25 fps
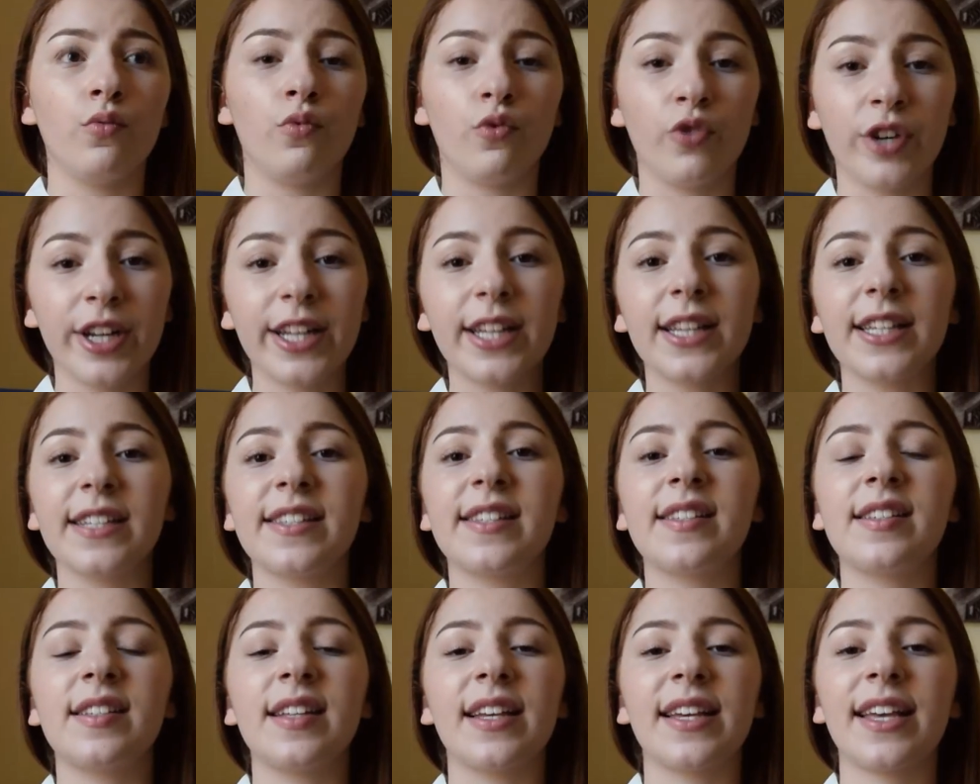
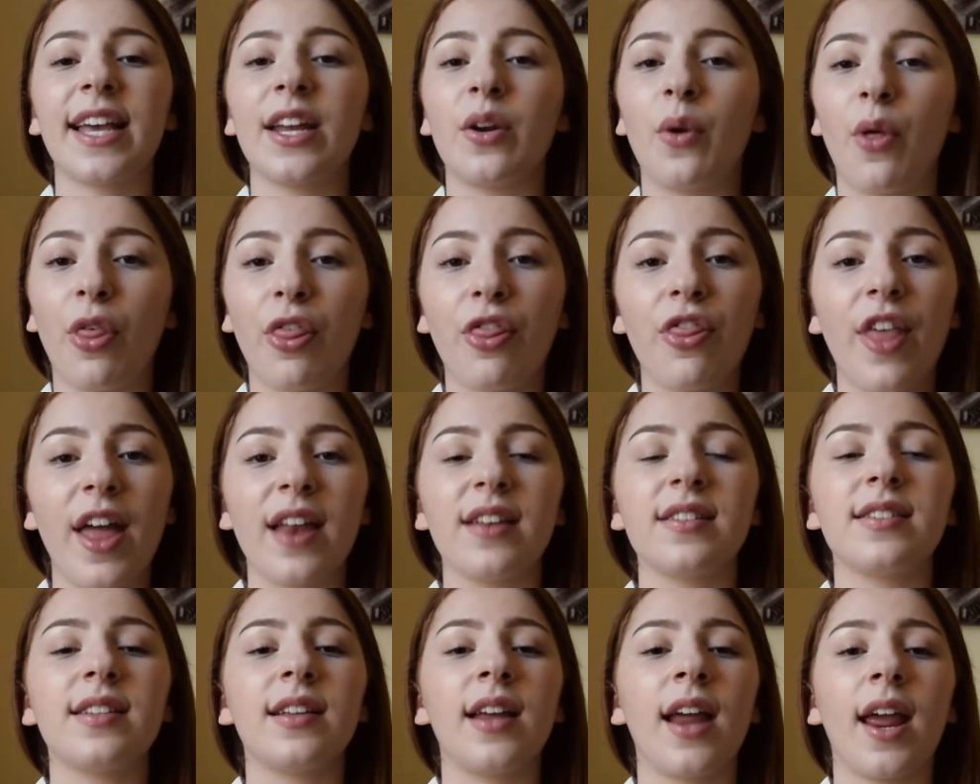realistic and
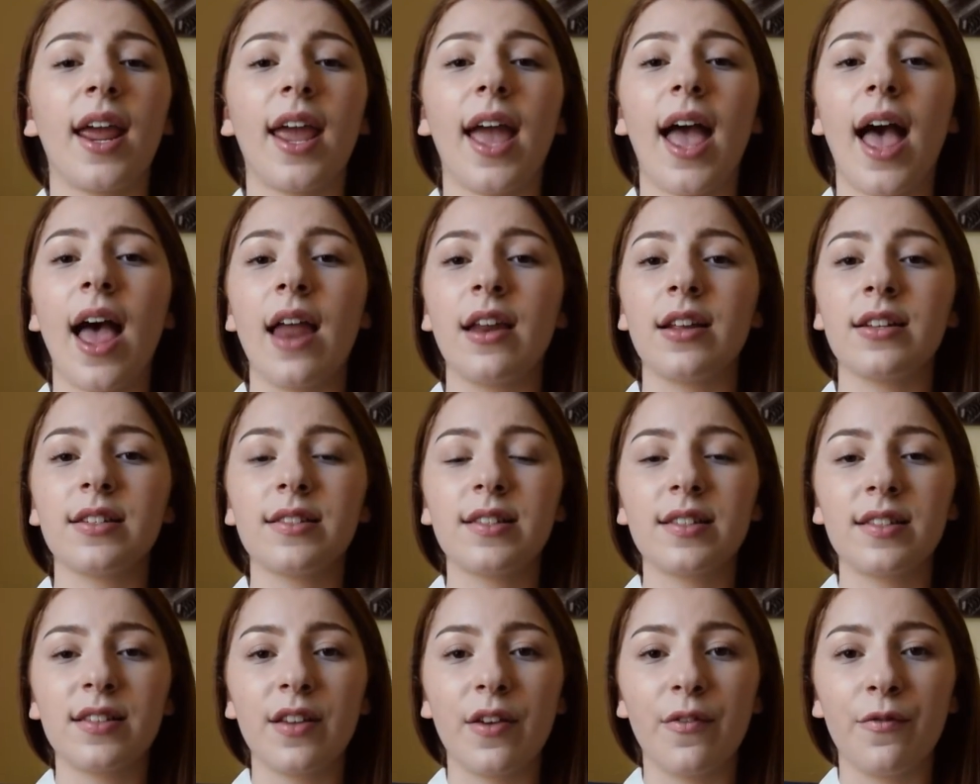authentic and
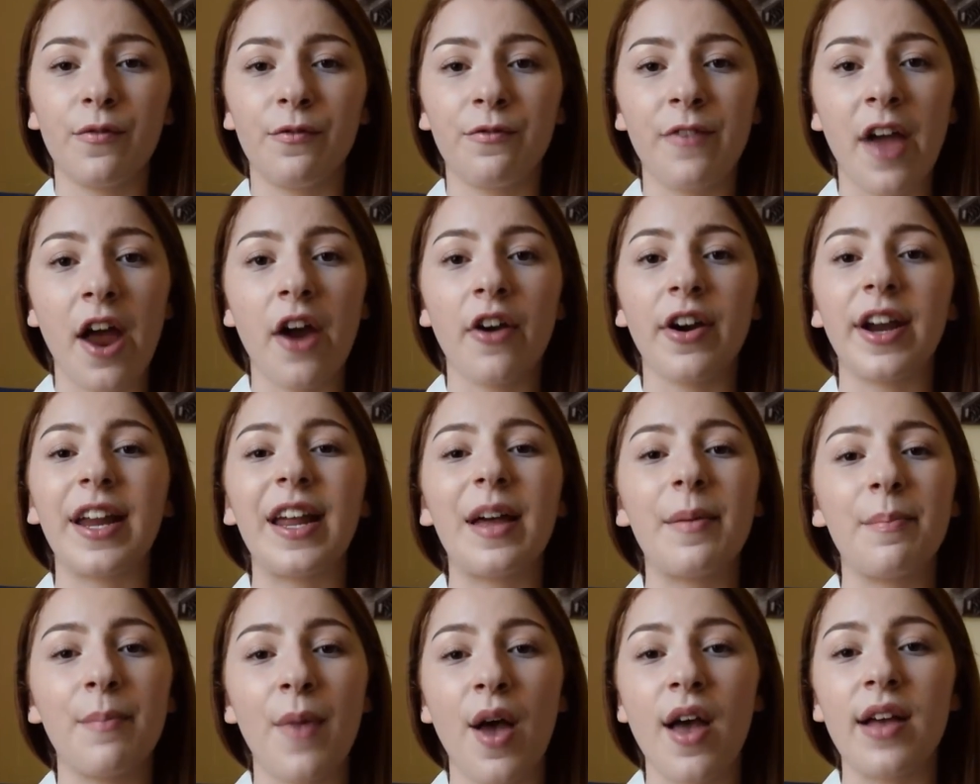it's very
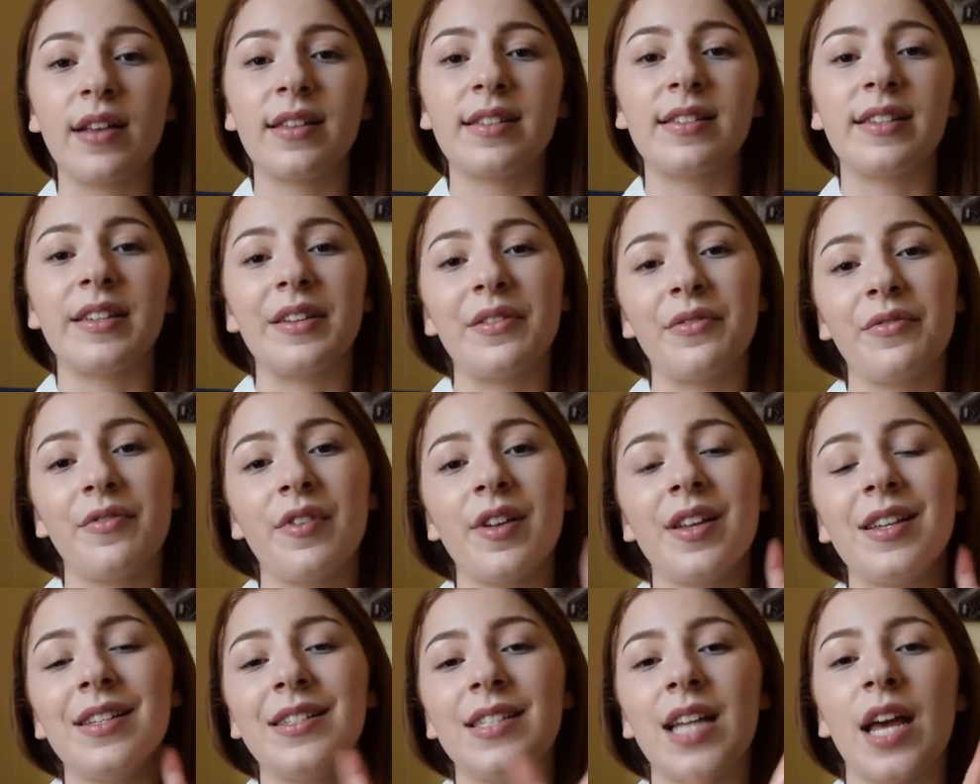immersive,
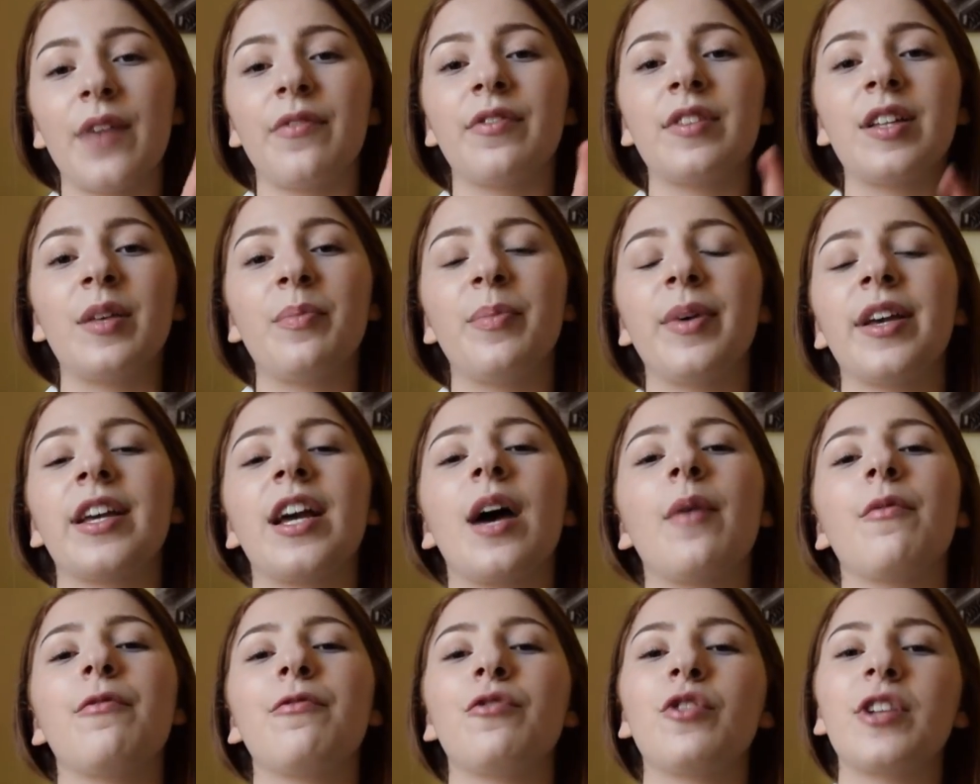definitely pick
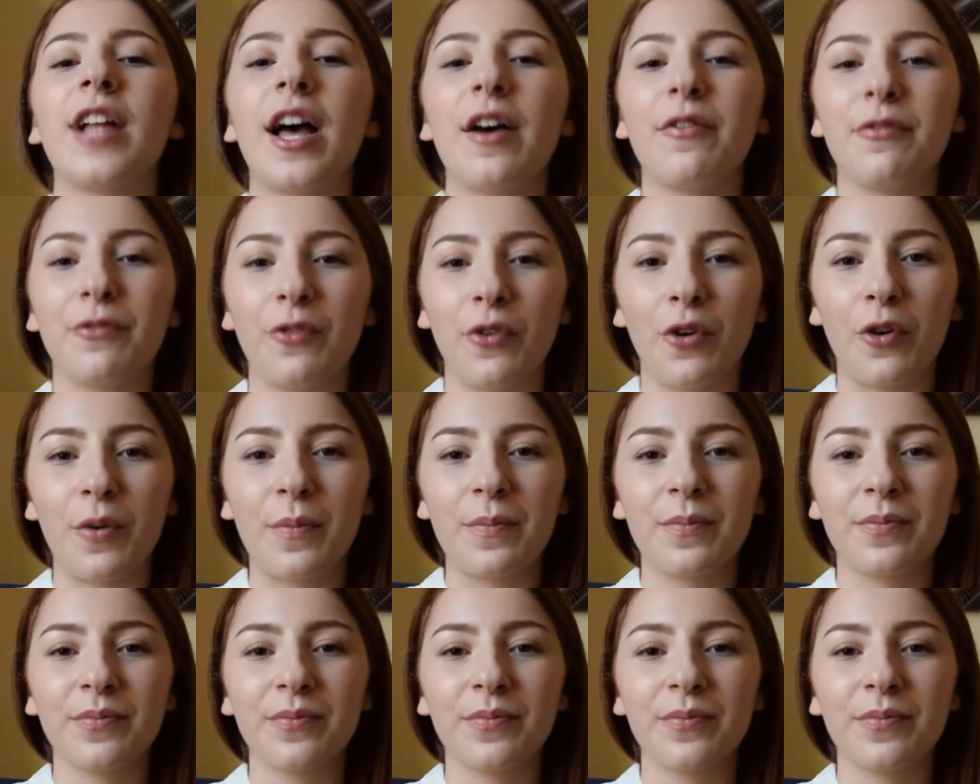up Fallout 4.